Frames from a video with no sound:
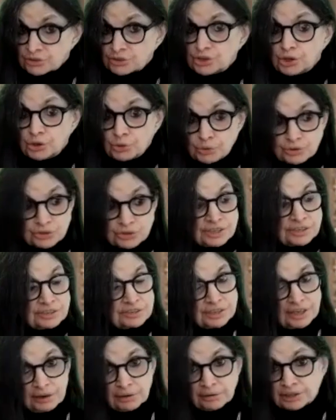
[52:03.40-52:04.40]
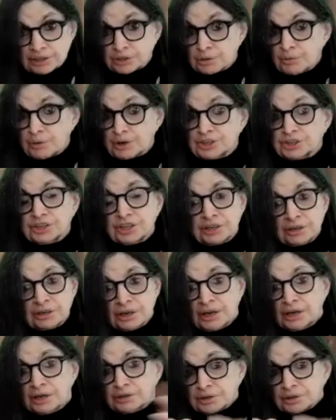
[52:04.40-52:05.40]
uses their intuition
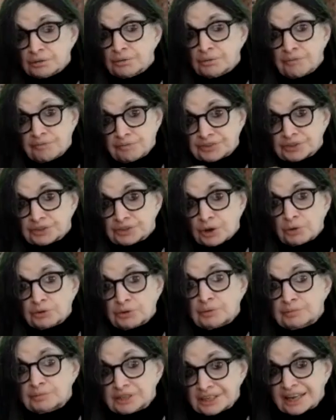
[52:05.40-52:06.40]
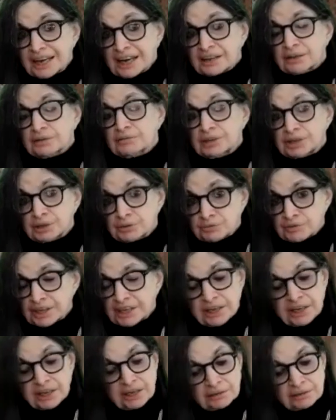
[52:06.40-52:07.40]
to sew them together in a
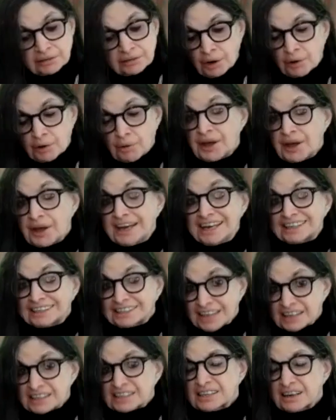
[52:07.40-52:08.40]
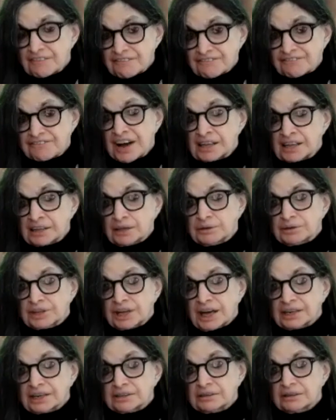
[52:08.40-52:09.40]
reading. No, it doesn't follow
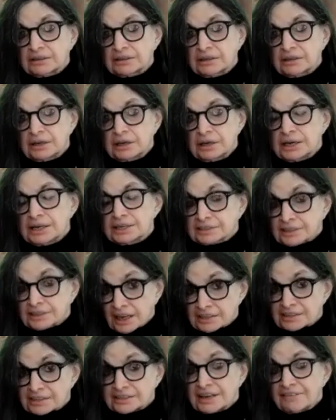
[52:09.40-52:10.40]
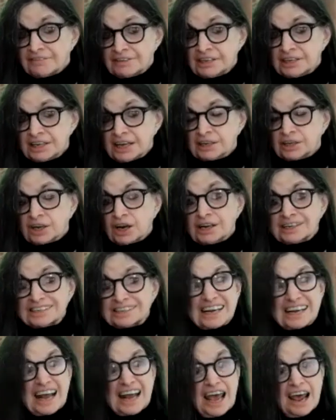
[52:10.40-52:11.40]
that. It's got 78 cards
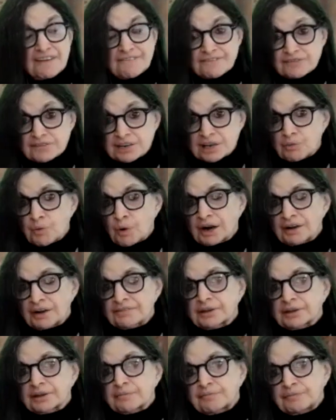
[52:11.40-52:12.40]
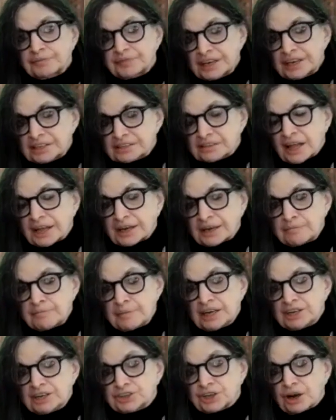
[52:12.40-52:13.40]
and every one of them is like a
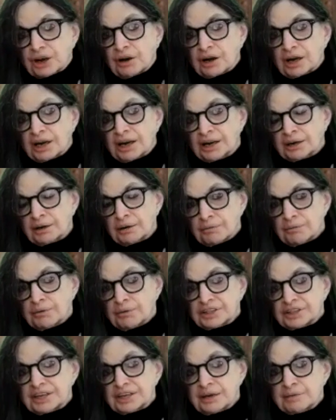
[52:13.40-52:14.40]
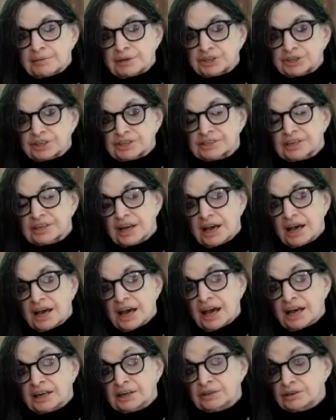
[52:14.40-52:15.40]
major arcana with the images.
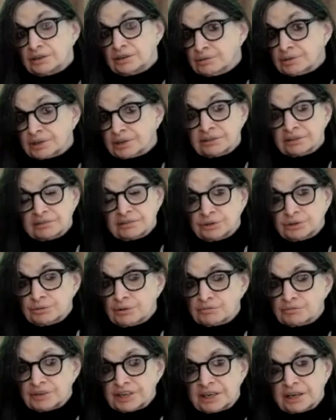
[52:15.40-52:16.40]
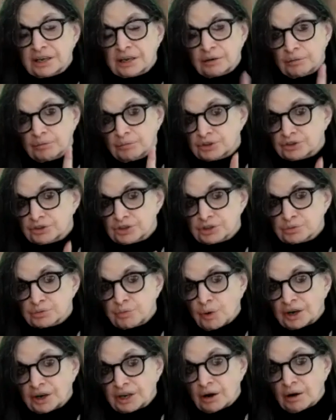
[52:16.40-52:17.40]
And you can do a reading with just
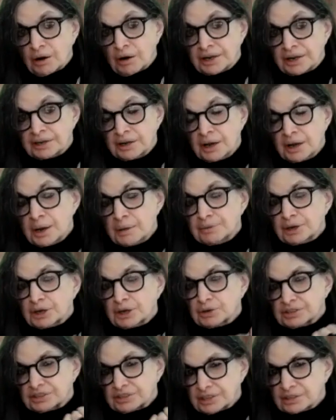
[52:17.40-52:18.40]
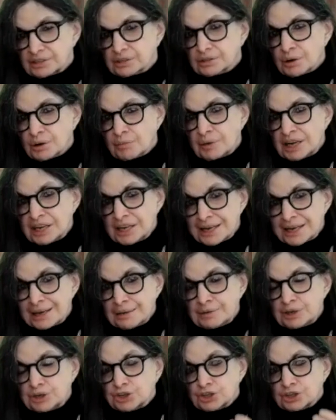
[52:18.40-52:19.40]
one card because there's so many
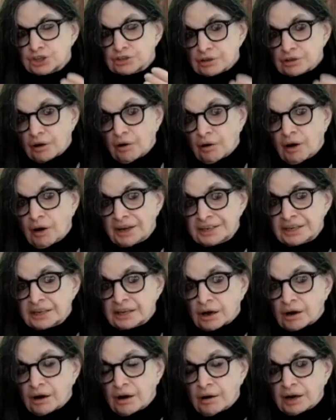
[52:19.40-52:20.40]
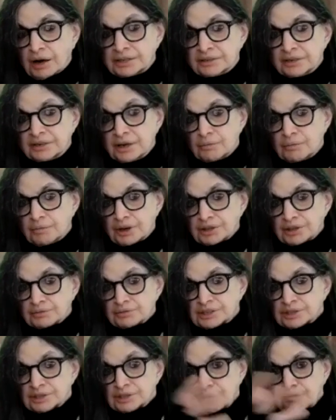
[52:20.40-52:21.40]
images on the card, whether
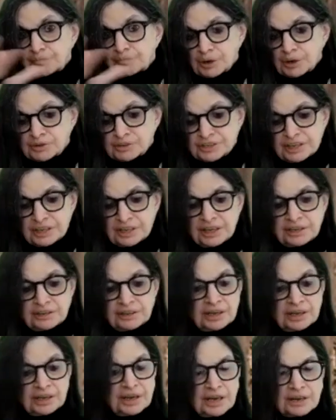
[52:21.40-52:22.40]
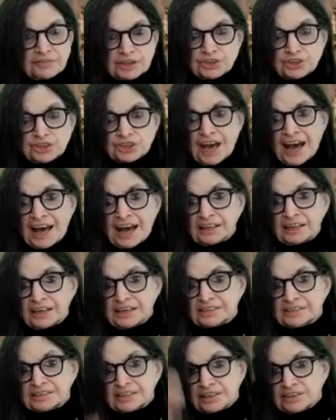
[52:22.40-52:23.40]
it's the person and the
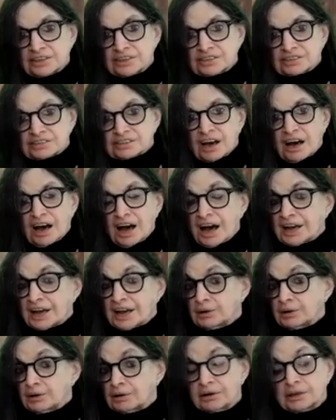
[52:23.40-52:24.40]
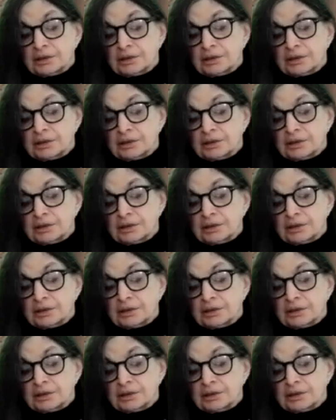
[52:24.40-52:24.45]
chalice and the sky, or